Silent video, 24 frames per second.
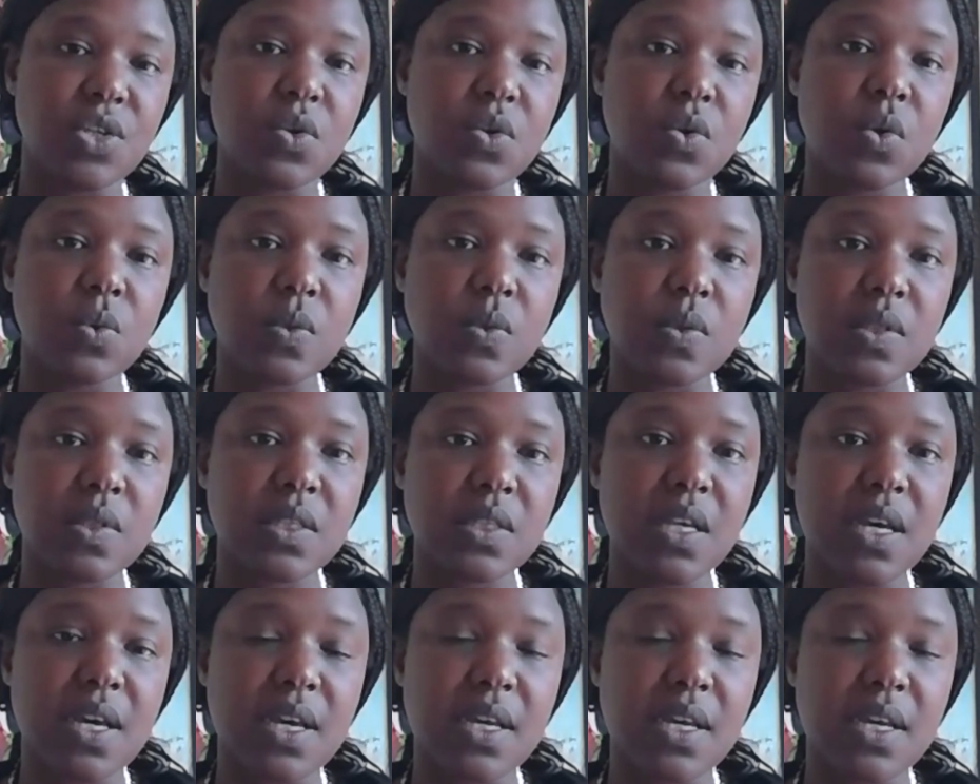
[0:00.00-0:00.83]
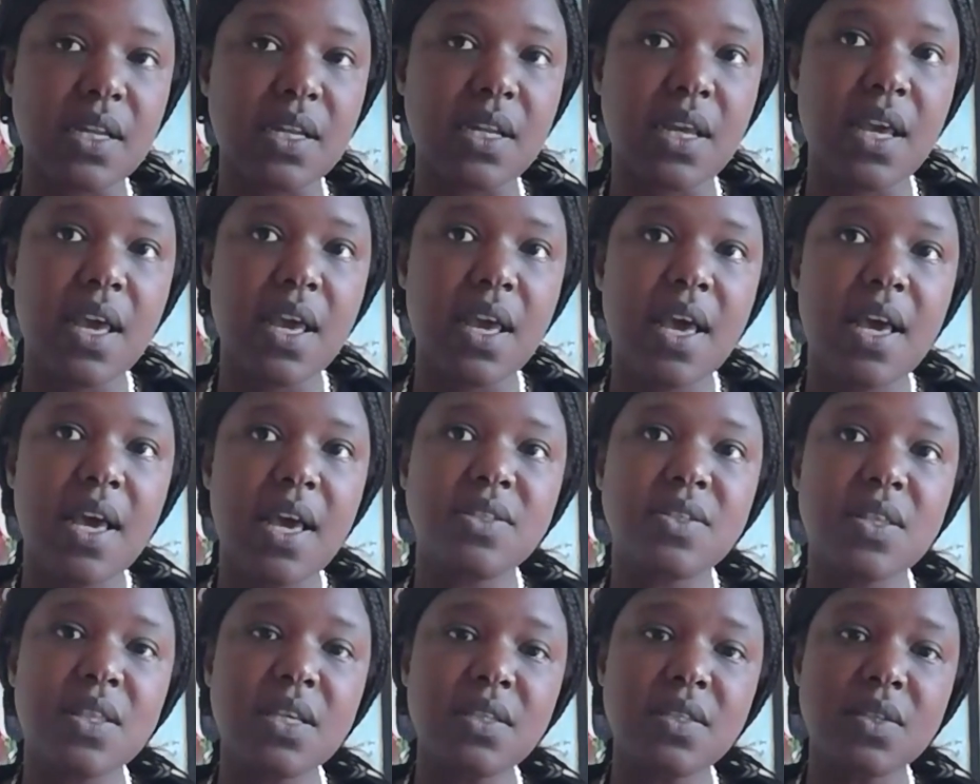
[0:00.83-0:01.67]
concern.
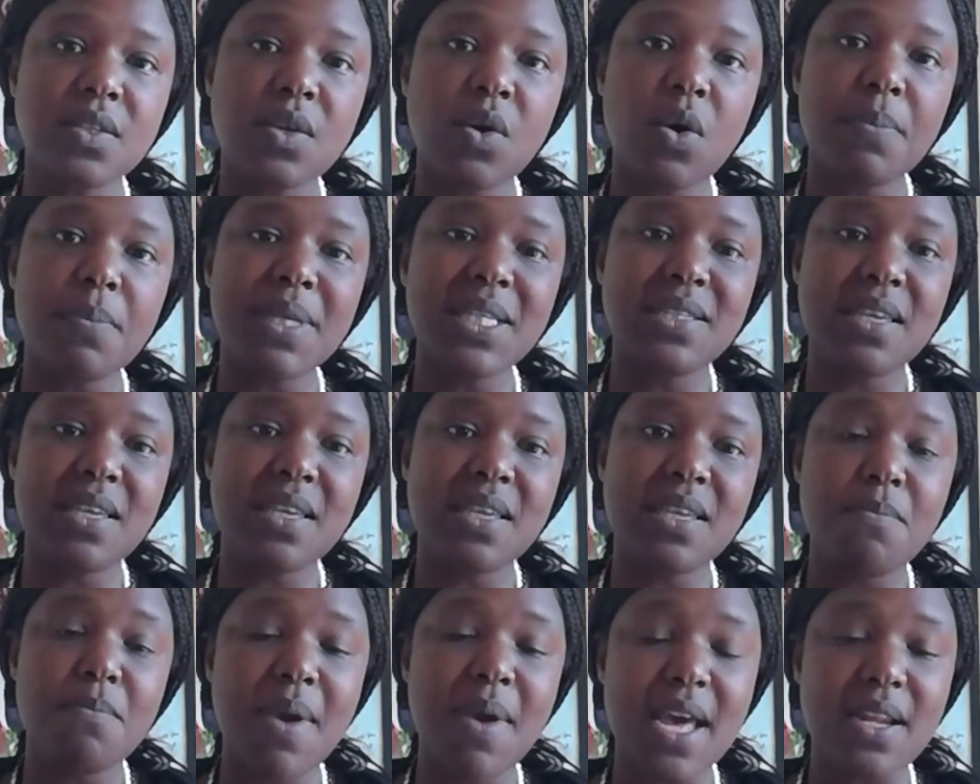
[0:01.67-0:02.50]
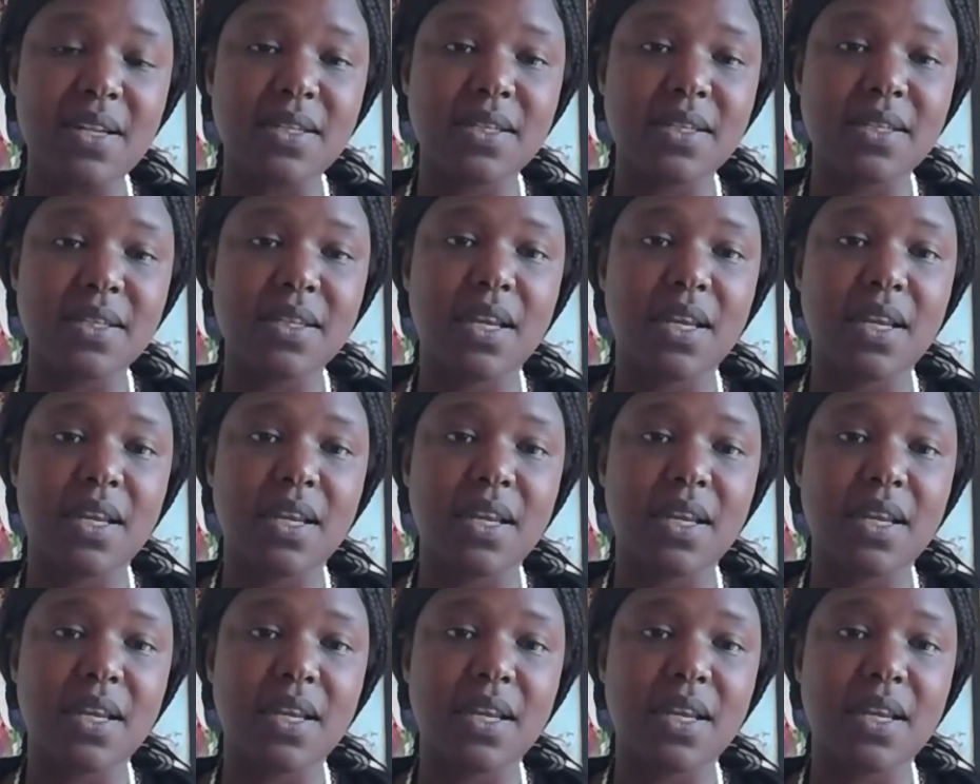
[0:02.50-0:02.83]
So this committee met,